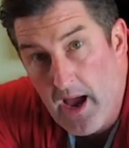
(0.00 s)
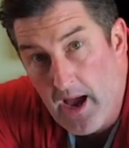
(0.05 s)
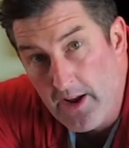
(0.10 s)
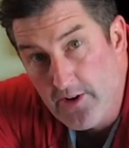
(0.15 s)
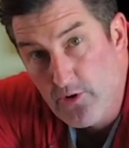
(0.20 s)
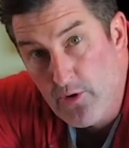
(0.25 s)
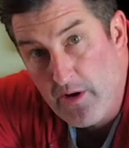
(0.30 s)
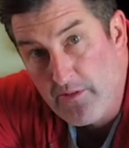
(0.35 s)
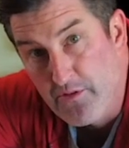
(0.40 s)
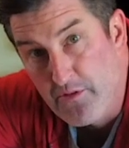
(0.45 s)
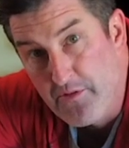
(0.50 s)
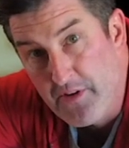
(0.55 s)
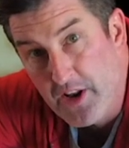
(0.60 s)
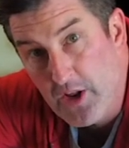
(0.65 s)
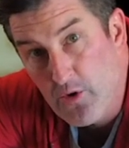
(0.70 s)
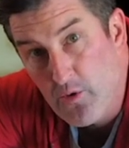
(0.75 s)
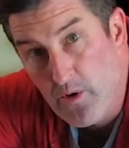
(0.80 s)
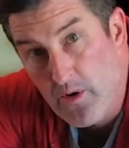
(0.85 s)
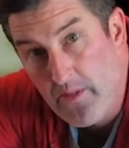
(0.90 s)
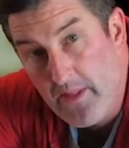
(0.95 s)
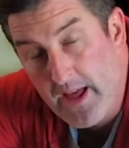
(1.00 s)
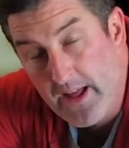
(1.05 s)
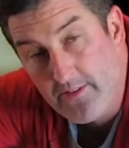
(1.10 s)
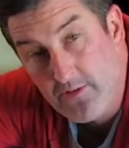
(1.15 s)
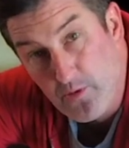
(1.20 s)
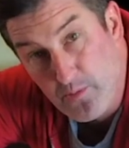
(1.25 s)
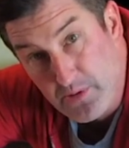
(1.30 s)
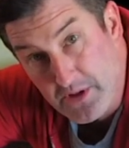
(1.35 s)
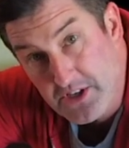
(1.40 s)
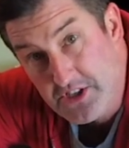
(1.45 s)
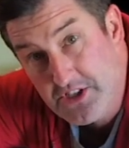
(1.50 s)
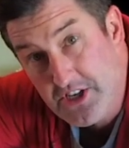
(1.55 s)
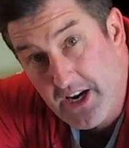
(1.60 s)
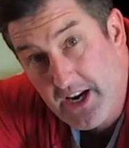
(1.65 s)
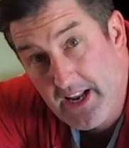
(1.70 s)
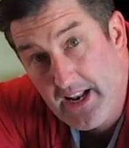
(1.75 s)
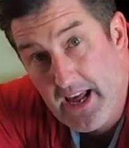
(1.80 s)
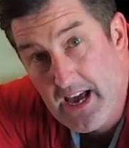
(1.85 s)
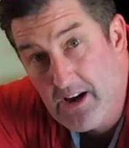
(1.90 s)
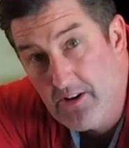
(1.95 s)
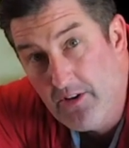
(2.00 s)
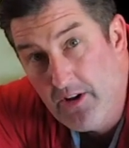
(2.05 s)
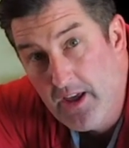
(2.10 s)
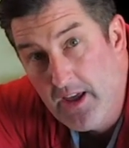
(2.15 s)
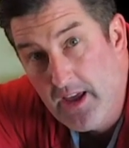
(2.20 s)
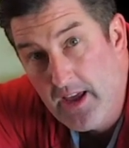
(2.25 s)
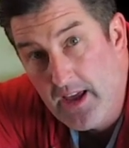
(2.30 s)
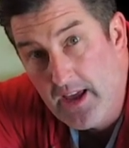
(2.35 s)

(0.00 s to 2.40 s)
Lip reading: I do have a video on that, so please check it out.